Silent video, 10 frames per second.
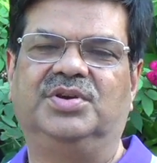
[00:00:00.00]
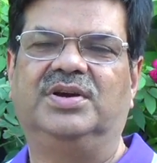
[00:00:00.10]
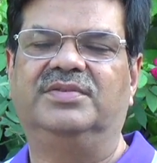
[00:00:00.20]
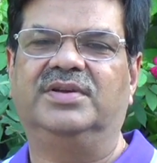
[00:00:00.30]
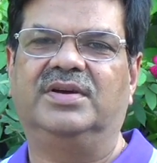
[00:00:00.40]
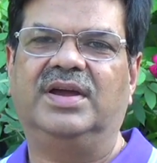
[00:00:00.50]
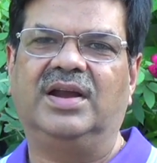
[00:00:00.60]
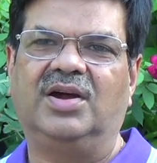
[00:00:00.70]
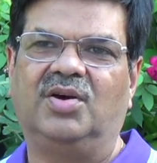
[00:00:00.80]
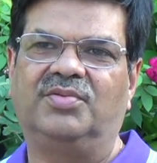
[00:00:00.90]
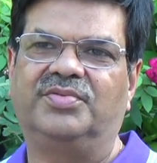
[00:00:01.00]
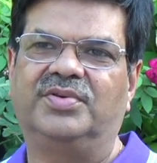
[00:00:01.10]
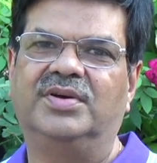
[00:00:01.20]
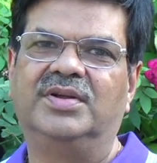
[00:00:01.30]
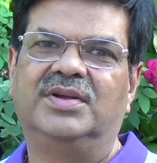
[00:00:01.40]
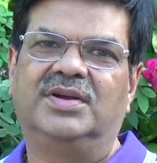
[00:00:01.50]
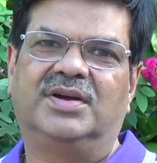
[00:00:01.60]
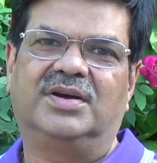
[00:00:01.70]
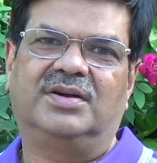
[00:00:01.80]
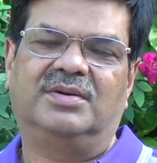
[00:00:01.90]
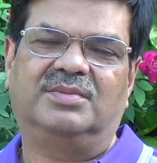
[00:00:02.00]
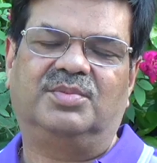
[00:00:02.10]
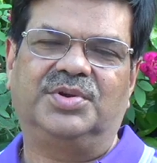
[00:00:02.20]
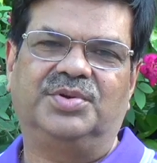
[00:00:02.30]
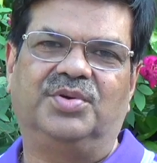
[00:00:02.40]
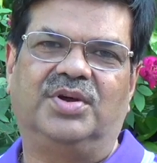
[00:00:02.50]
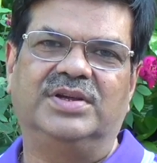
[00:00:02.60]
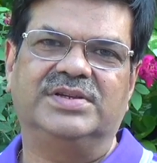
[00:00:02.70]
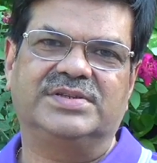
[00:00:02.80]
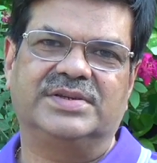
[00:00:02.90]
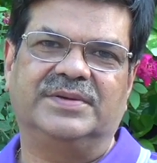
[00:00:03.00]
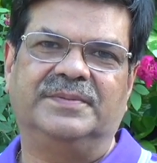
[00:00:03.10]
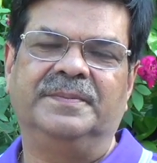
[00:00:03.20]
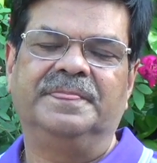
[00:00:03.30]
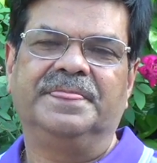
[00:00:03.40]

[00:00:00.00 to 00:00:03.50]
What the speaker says: You have the era of what you call as through